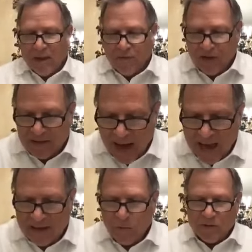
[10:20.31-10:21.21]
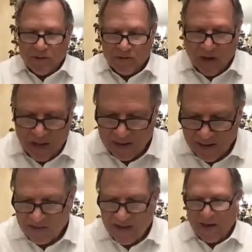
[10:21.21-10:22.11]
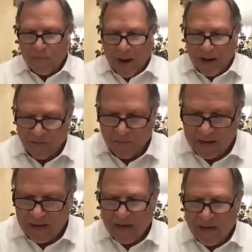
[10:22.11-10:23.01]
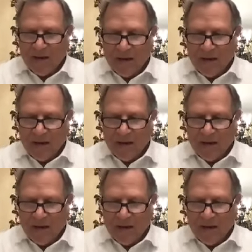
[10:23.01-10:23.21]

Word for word: If he died with this undesignated pile of money,